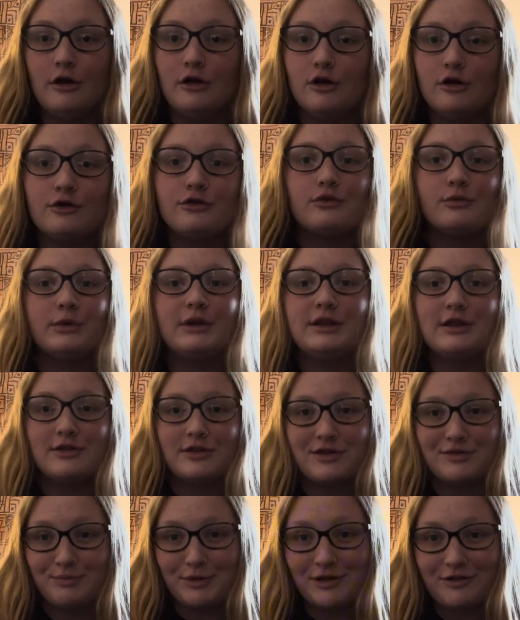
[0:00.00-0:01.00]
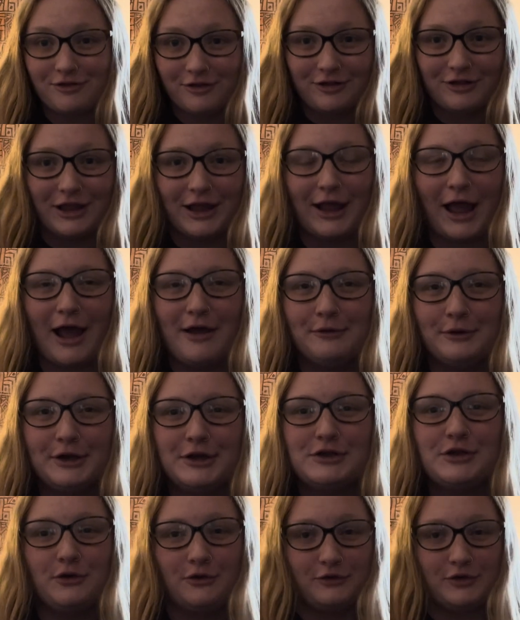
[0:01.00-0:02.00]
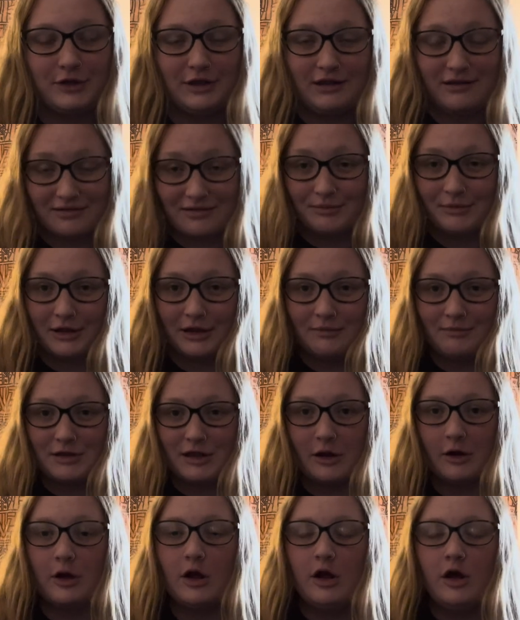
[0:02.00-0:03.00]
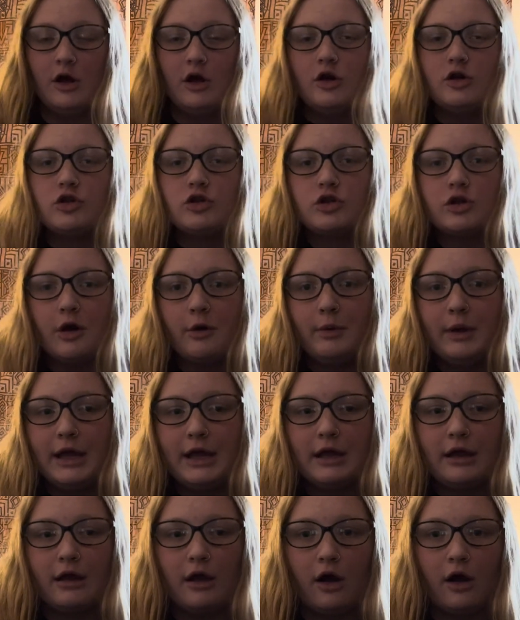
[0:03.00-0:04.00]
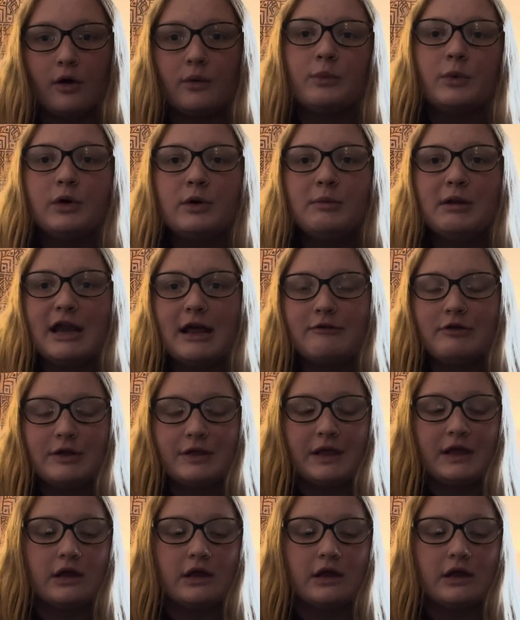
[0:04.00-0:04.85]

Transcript: So what does this place look like? I wanted to overlay some clips here showing our room and everything.